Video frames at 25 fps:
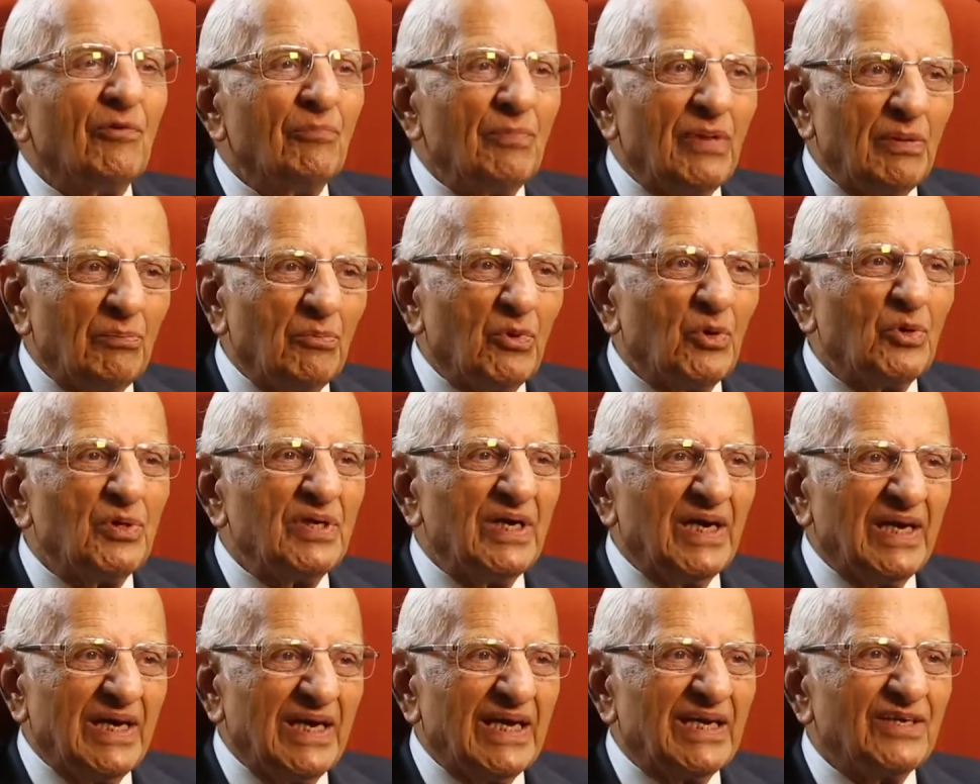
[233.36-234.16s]
We have
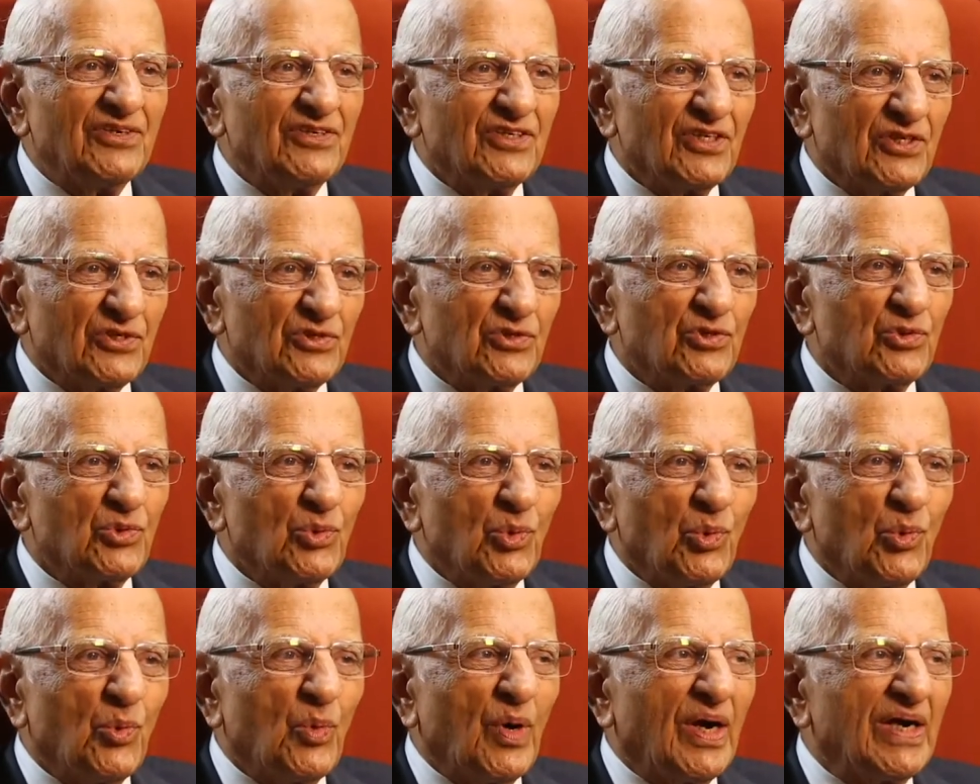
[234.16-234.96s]
memorial
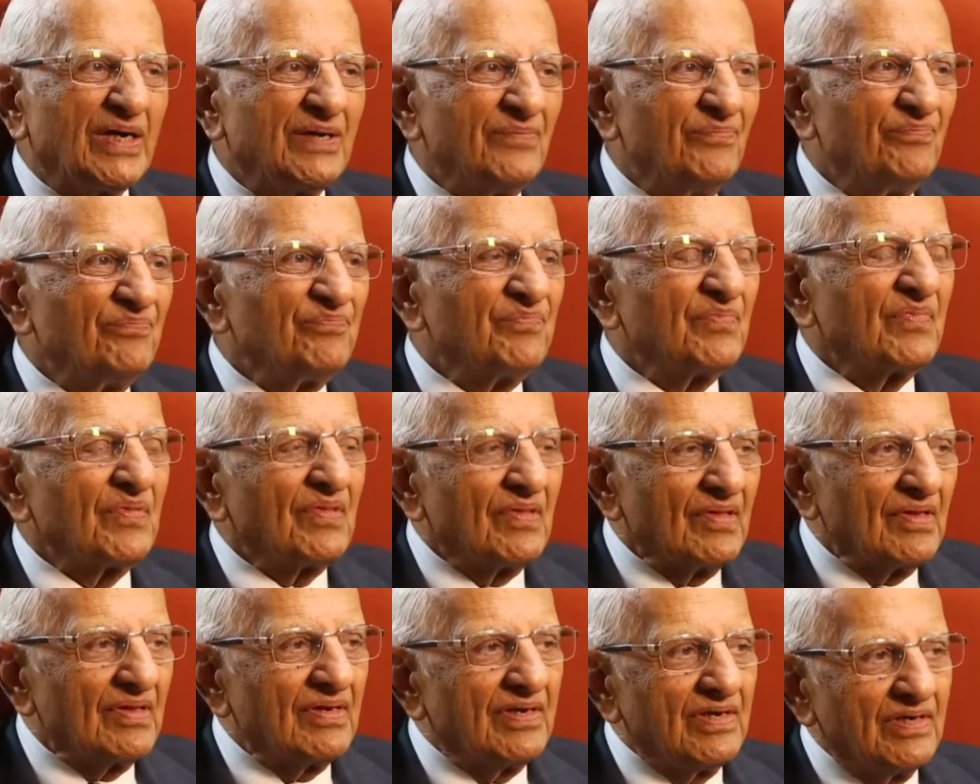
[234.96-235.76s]
lectures, two, one,
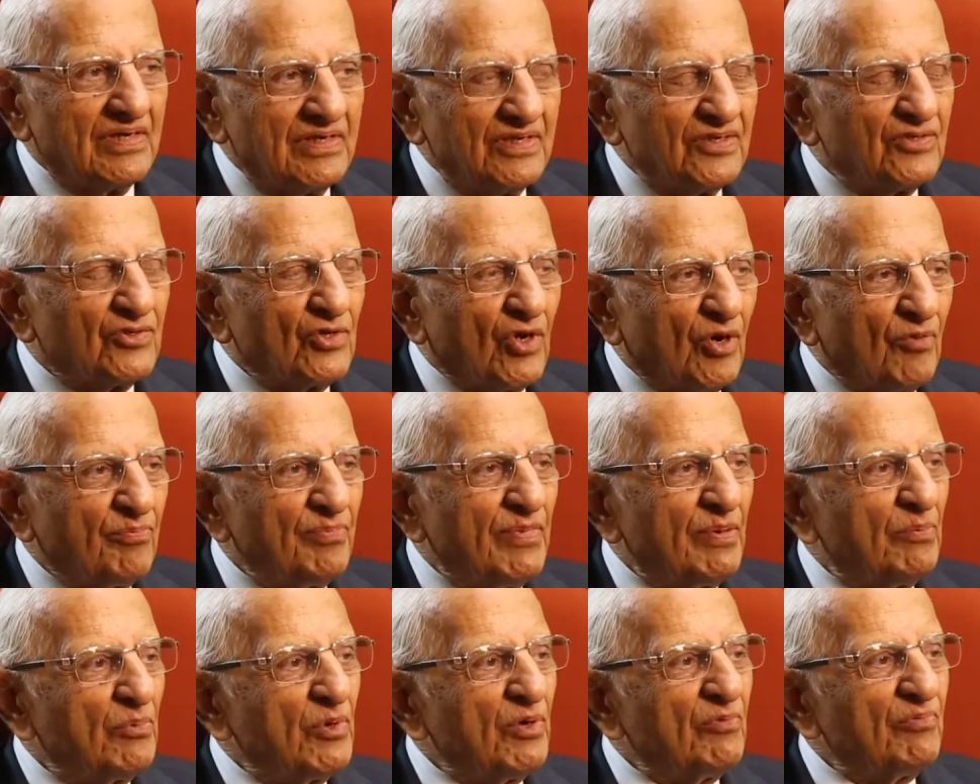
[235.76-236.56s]
AD
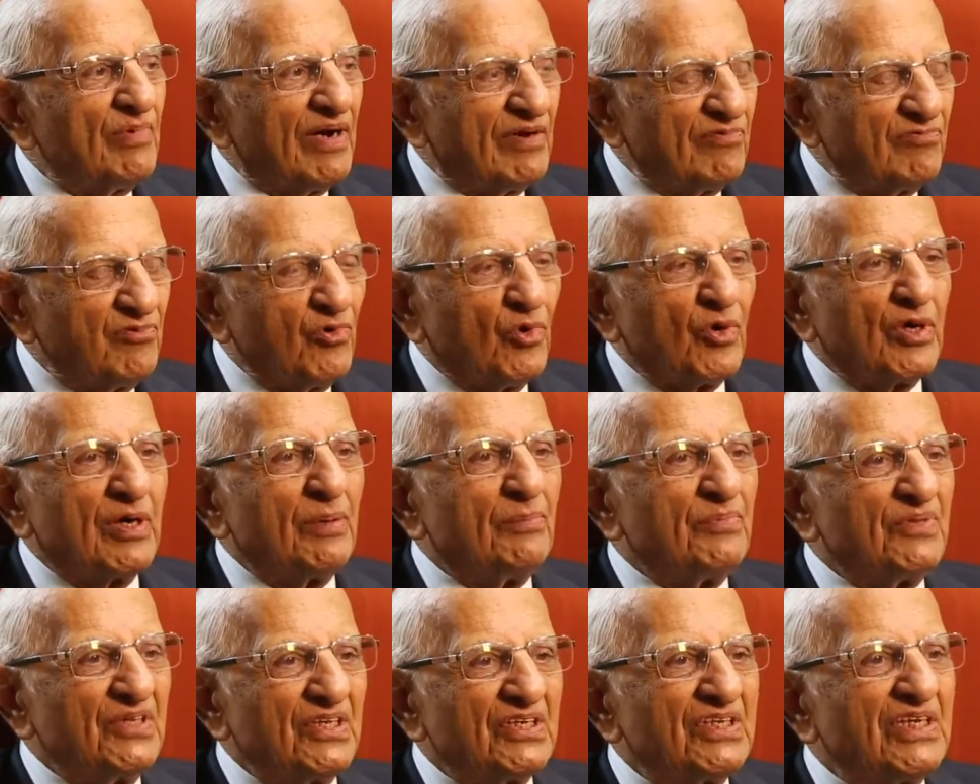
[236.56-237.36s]
Shroff by
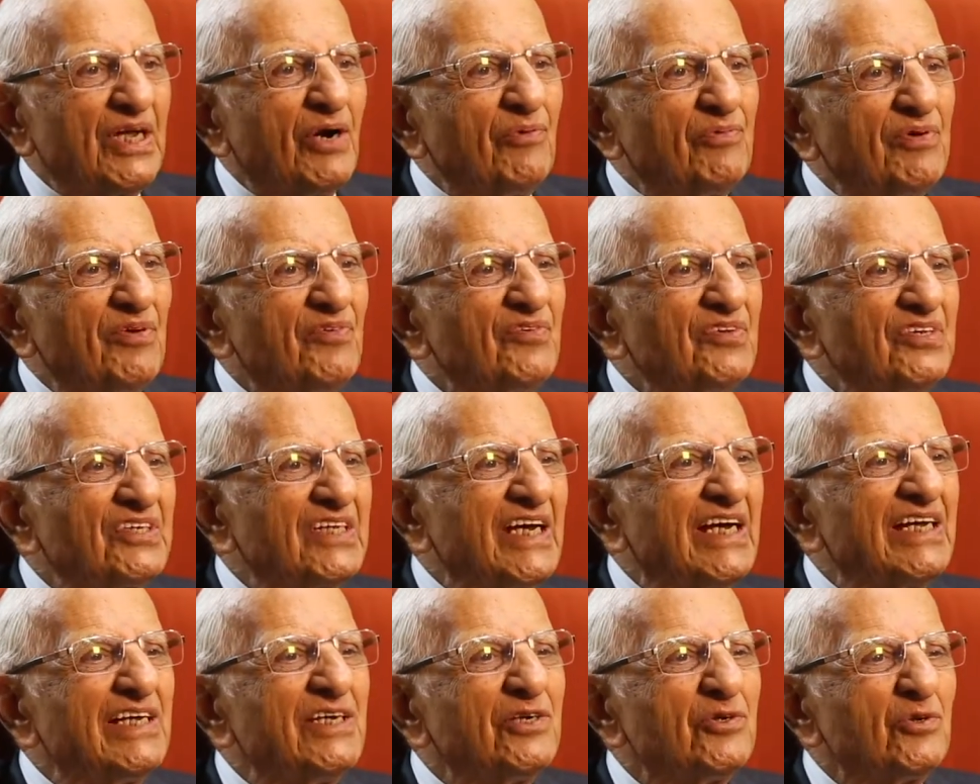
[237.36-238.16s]
Forum. This. Now
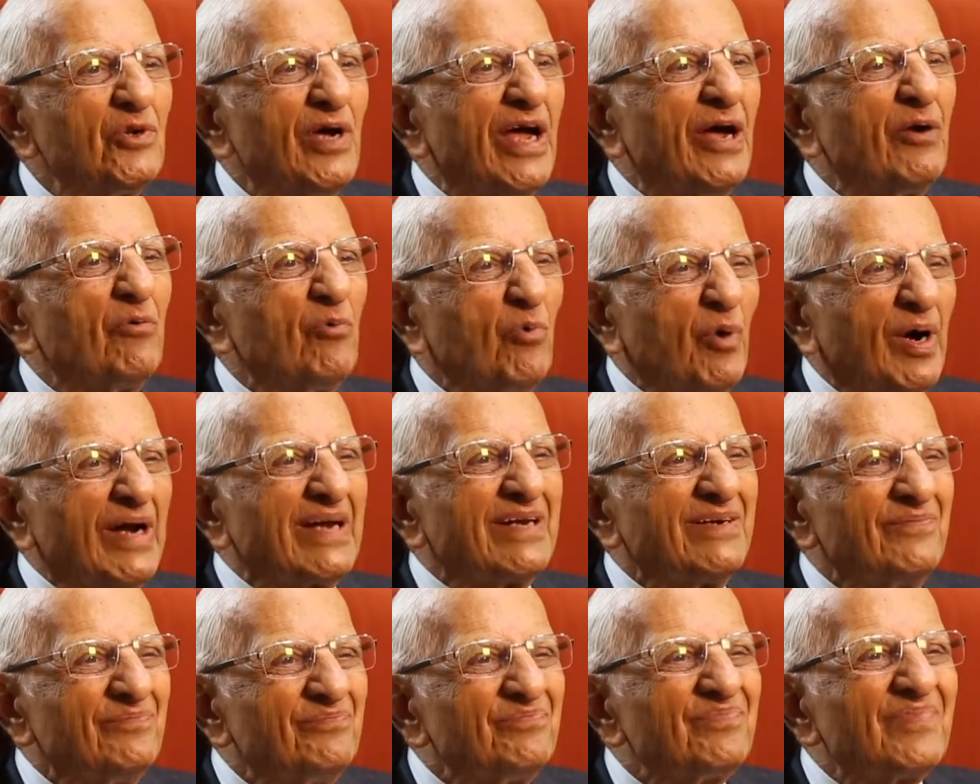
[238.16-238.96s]
we have decided to
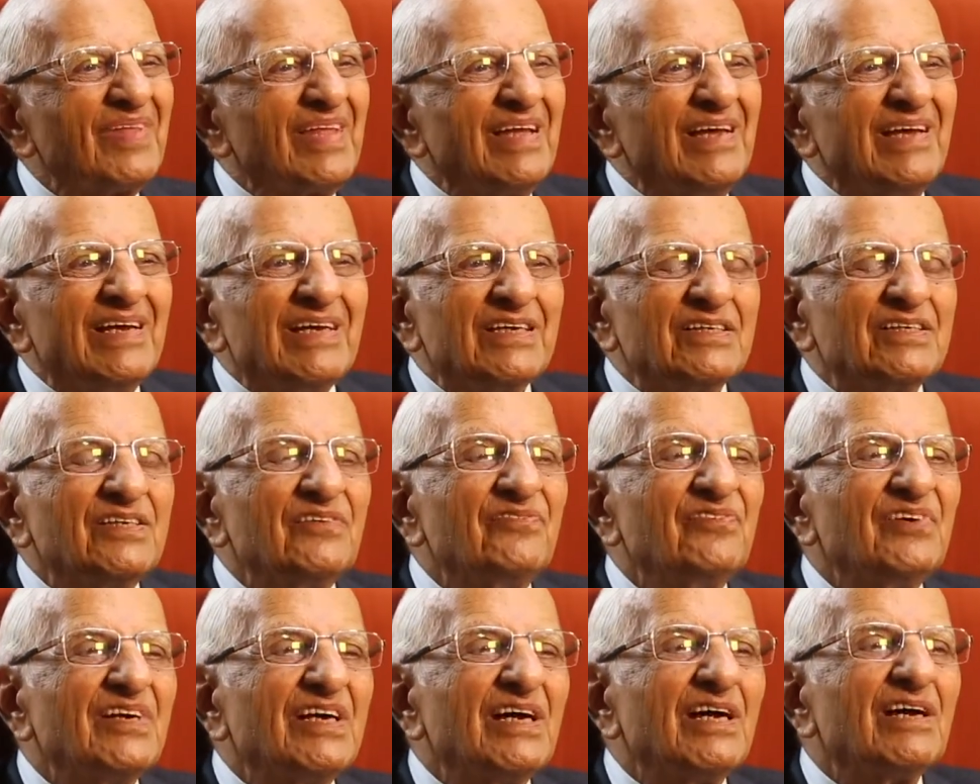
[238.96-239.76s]
have one.
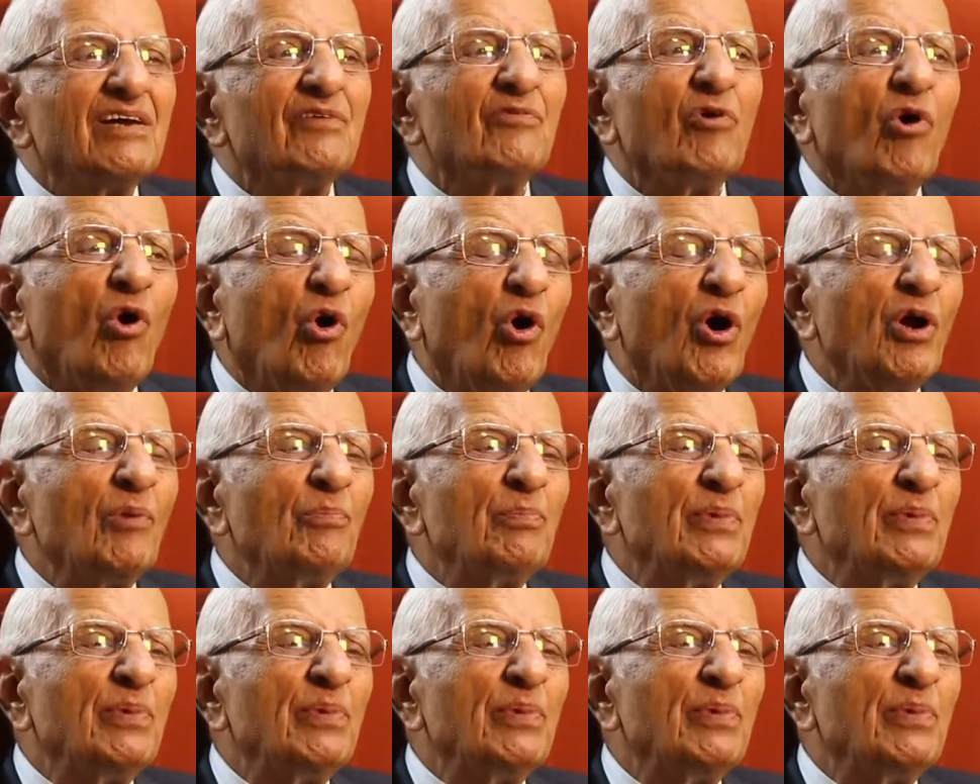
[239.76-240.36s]
Difficult,